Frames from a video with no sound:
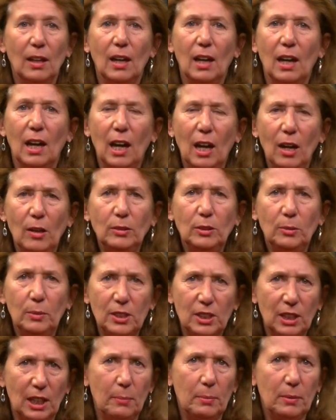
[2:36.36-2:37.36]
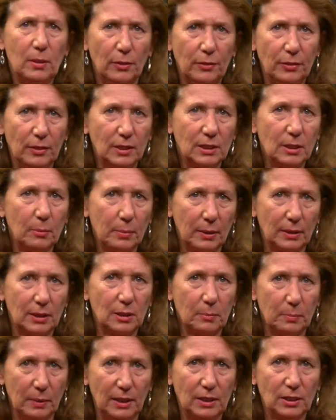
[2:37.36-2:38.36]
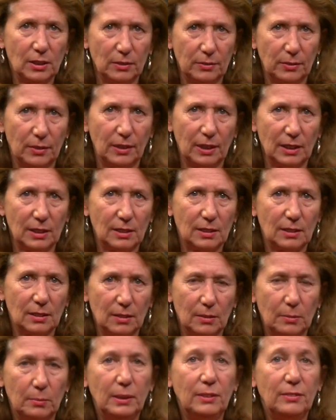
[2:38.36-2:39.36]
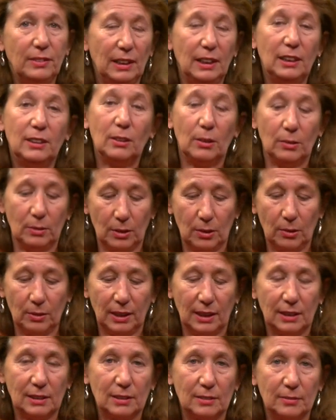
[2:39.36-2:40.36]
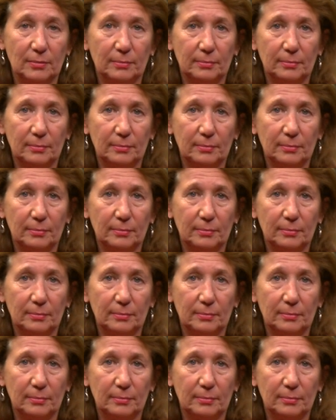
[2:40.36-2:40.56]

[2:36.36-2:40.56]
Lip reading: How do we shape governance and participation for this? We really don't know yet.